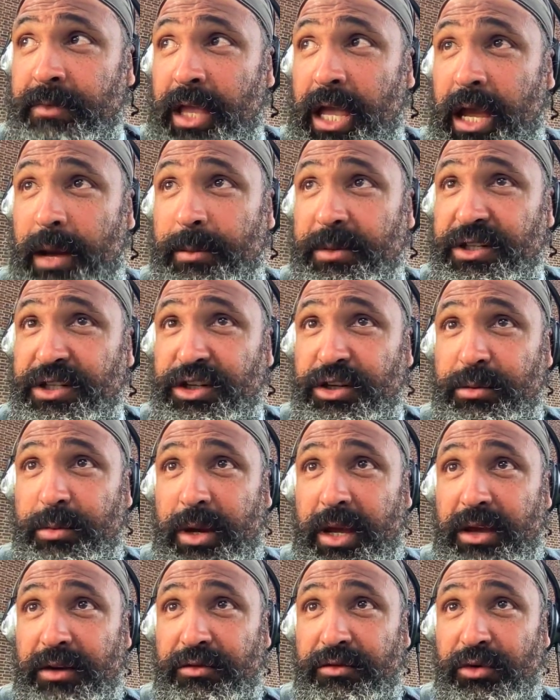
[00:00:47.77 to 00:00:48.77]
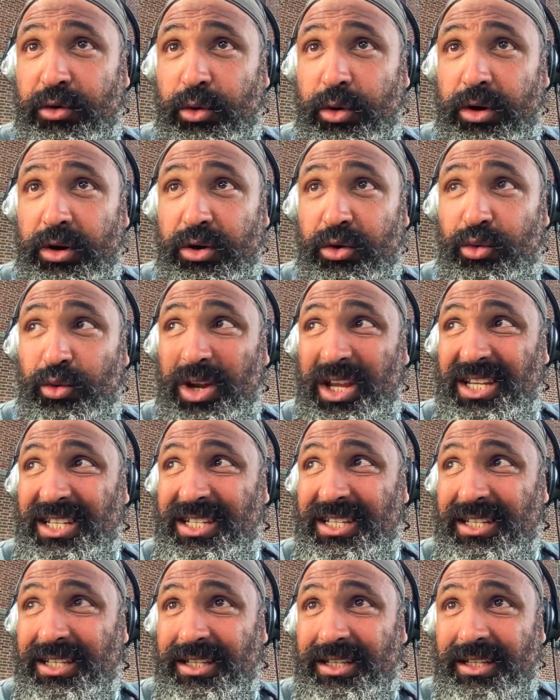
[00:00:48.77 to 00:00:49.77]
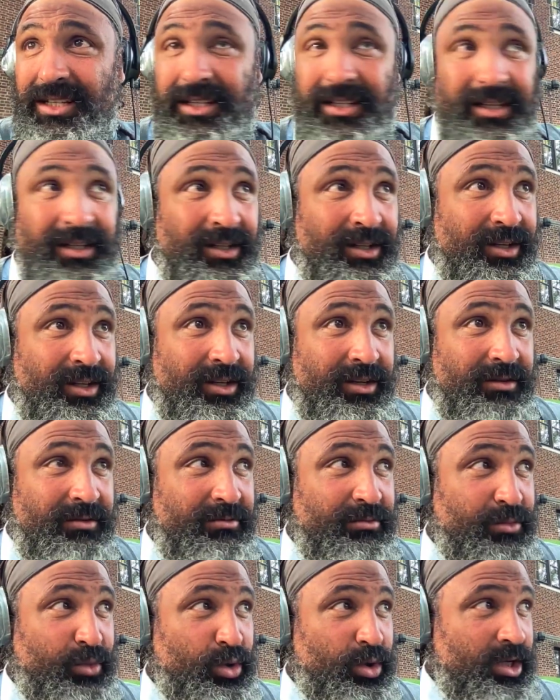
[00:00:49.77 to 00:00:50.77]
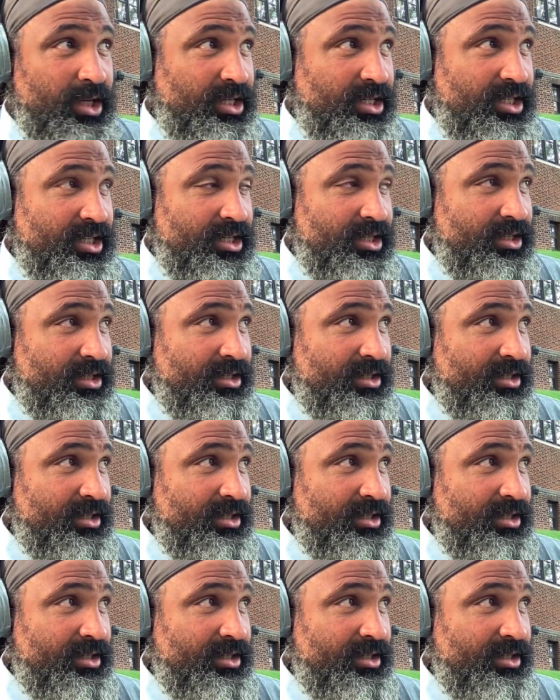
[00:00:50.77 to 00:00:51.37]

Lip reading: How much do you pay for rent, mortgage?